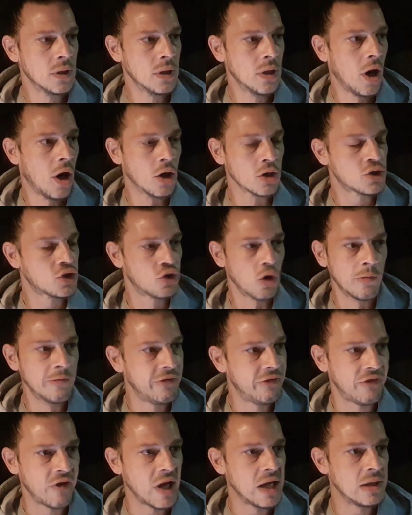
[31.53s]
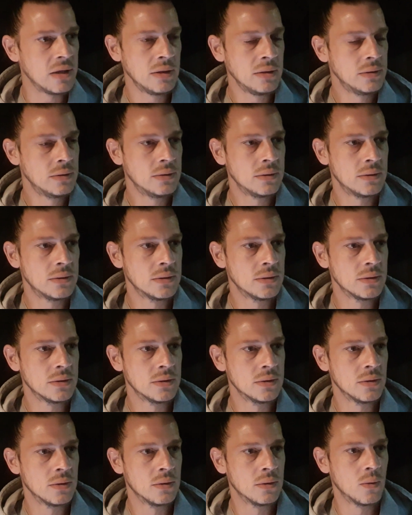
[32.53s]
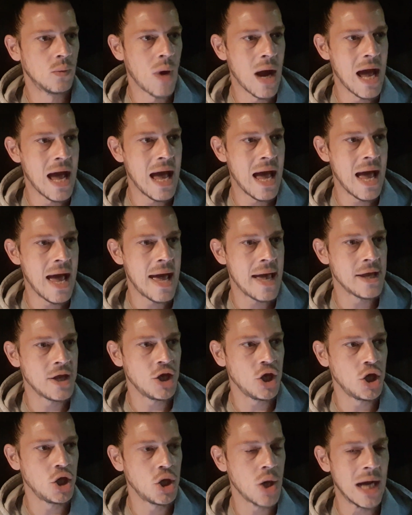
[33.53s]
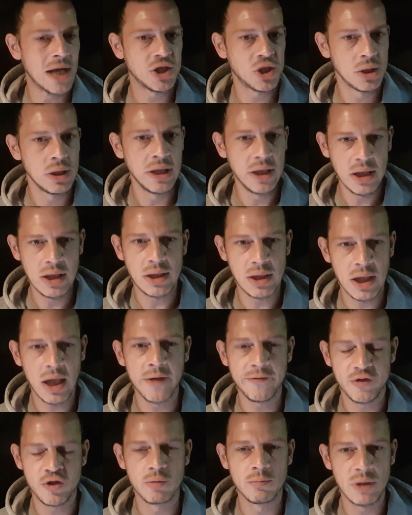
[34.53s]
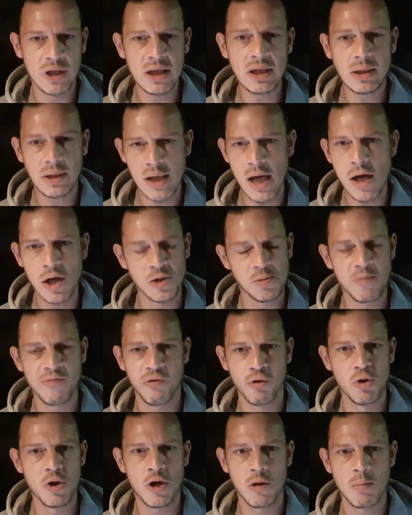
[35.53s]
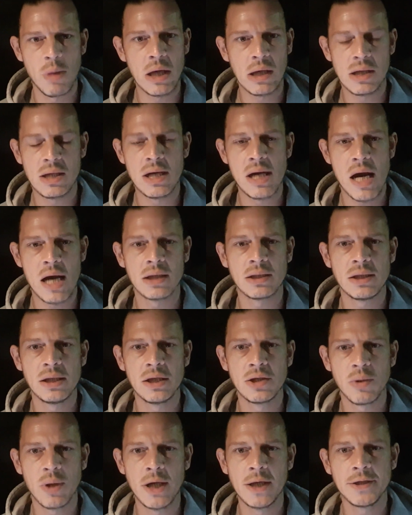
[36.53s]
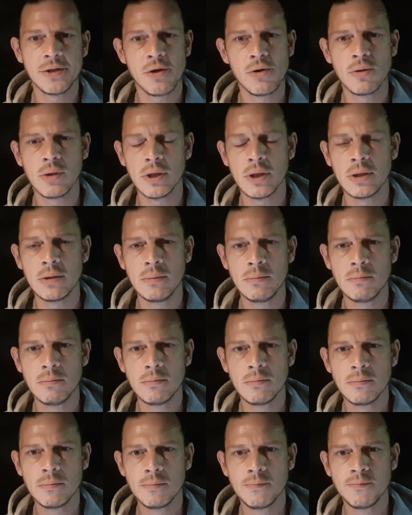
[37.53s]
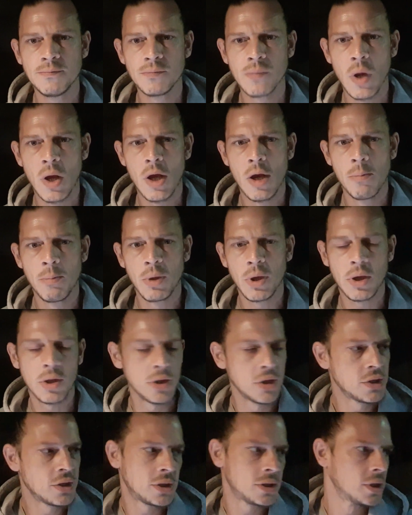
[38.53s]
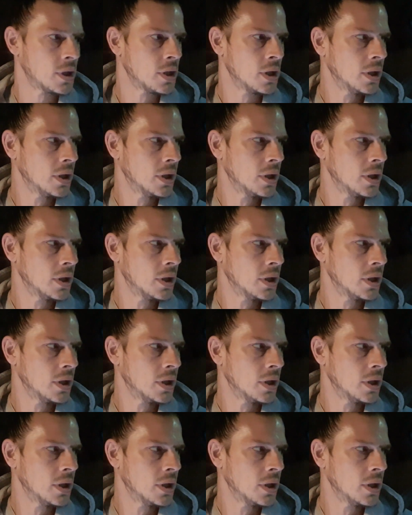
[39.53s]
or something where you actually need to give some details before you can make an ERC20 token, because